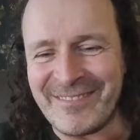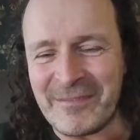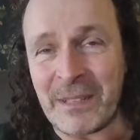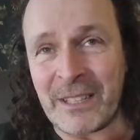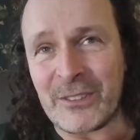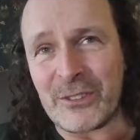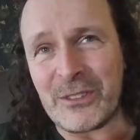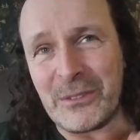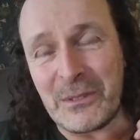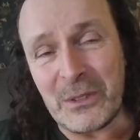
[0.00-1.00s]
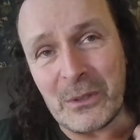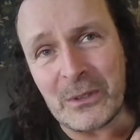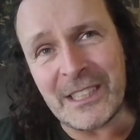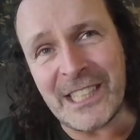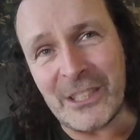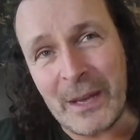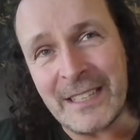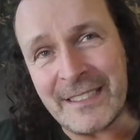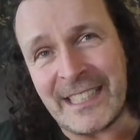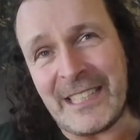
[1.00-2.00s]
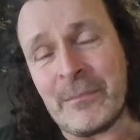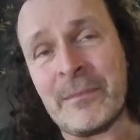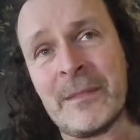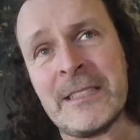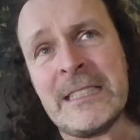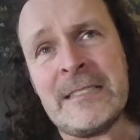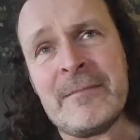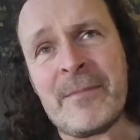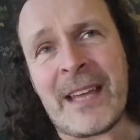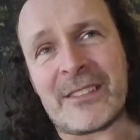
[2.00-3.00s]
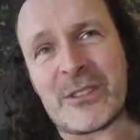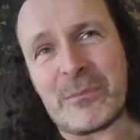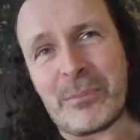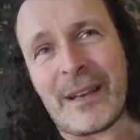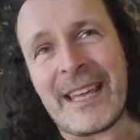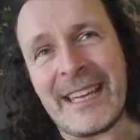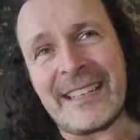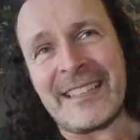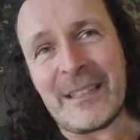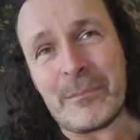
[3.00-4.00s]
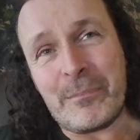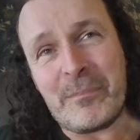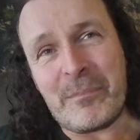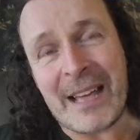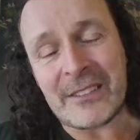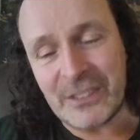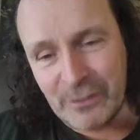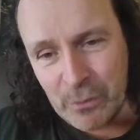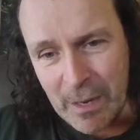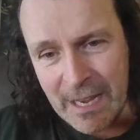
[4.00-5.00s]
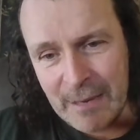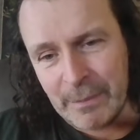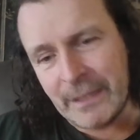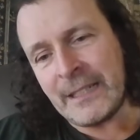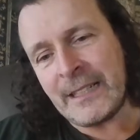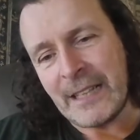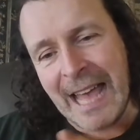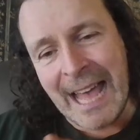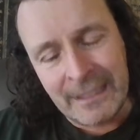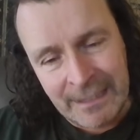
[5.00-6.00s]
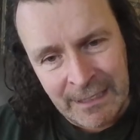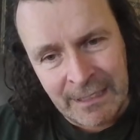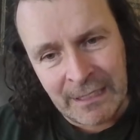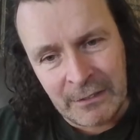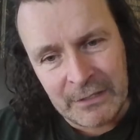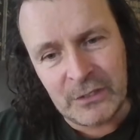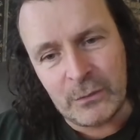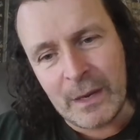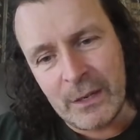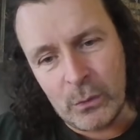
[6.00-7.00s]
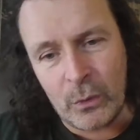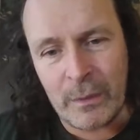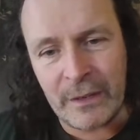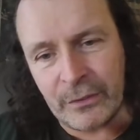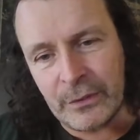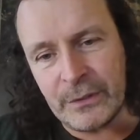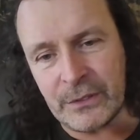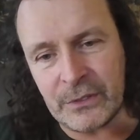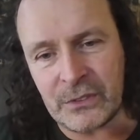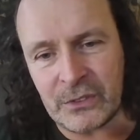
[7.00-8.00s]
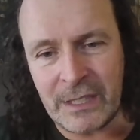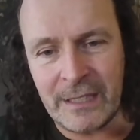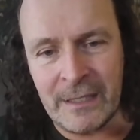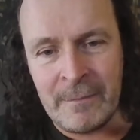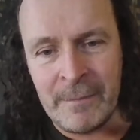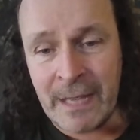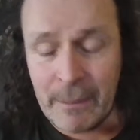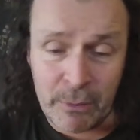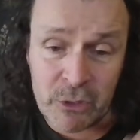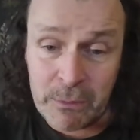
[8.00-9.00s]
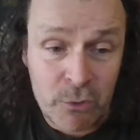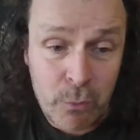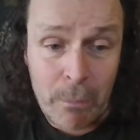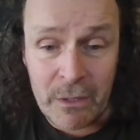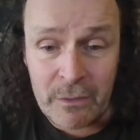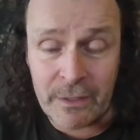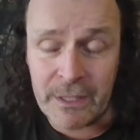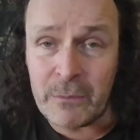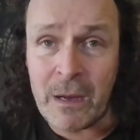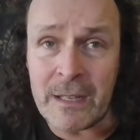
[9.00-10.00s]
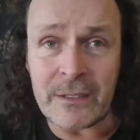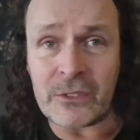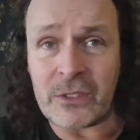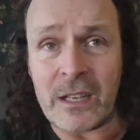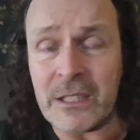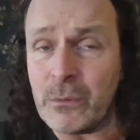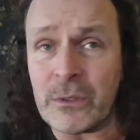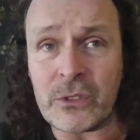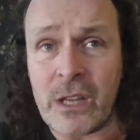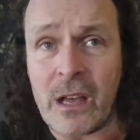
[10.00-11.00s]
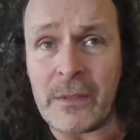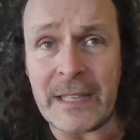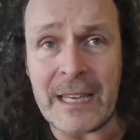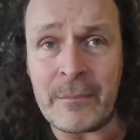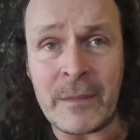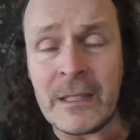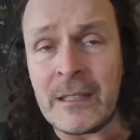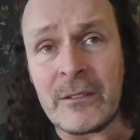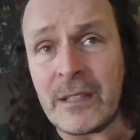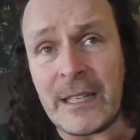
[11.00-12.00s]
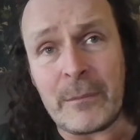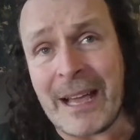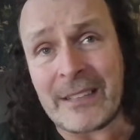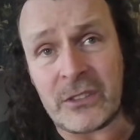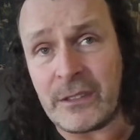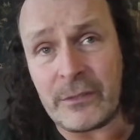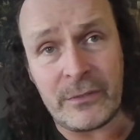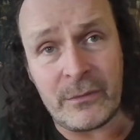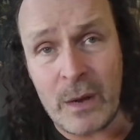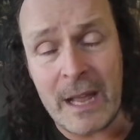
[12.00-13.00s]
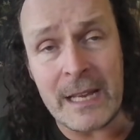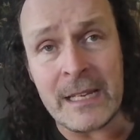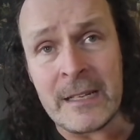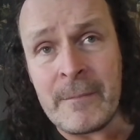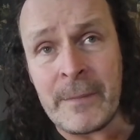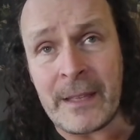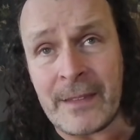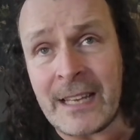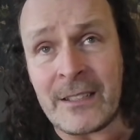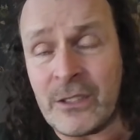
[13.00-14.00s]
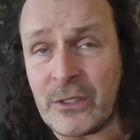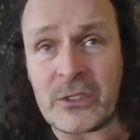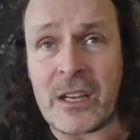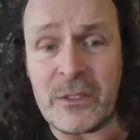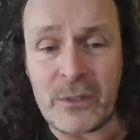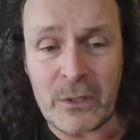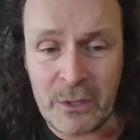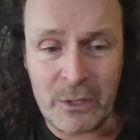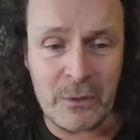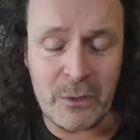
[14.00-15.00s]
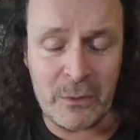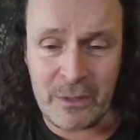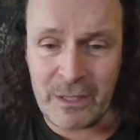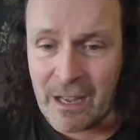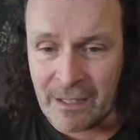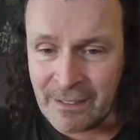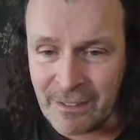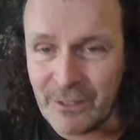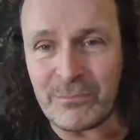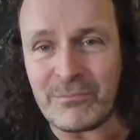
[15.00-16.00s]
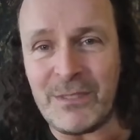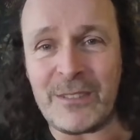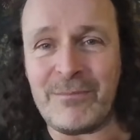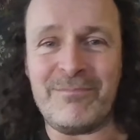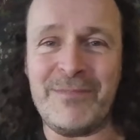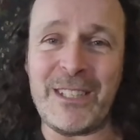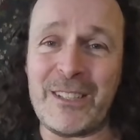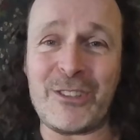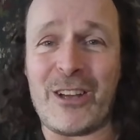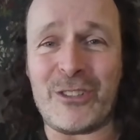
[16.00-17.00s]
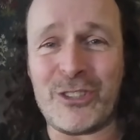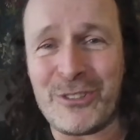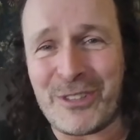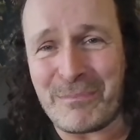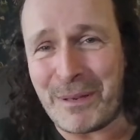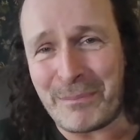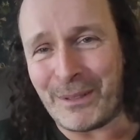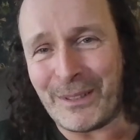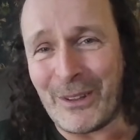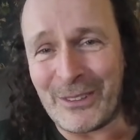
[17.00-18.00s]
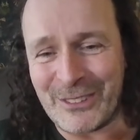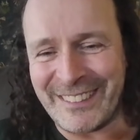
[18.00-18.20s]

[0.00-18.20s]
because your QA team has to play it in a passive way, but in an aggressive way all the way through, just to see, and possibly swap over. You might decide you want to start the game in a passive way, and then you decide you've got a good gun and you're going to start shooting people a lot.